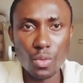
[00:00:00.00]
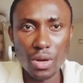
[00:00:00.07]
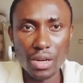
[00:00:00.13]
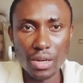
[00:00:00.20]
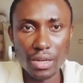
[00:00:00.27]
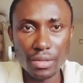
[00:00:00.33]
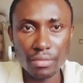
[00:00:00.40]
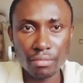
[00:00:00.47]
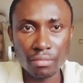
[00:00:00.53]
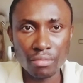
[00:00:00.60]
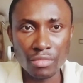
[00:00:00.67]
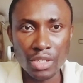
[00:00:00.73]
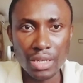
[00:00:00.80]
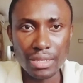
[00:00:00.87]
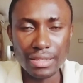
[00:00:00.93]
where
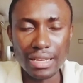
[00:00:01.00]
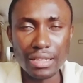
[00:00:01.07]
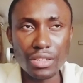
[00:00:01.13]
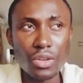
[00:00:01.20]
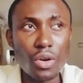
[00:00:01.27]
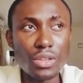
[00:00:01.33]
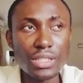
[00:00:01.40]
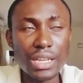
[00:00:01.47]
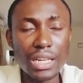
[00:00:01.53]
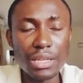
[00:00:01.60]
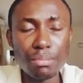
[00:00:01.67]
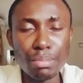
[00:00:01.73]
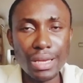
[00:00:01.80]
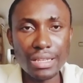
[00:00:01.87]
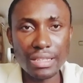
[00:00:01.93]
then constantly
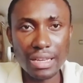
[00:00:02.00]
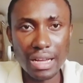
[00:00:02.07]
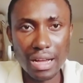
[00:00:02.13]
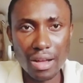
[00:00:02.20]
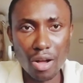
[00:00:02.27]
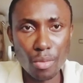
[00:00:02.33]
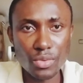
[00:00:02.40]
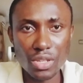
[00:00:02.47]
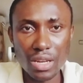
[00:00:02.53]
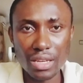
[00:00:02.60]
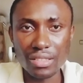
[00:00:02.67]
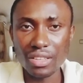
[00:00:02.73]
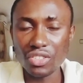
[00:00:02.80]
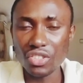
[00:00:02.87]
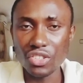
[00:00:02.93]
beating her up to the
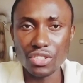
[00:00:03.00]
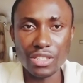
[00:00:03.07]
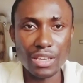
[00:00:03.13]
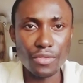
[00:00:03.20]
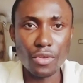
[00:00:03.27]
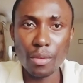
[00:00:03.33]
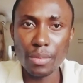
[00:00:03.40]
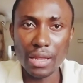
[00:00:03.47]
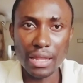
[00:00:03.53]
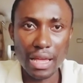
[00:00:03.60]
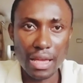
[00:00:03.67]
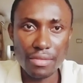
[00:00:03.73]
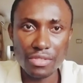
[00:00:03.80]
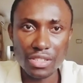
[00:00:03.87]
extent she just gave up in life.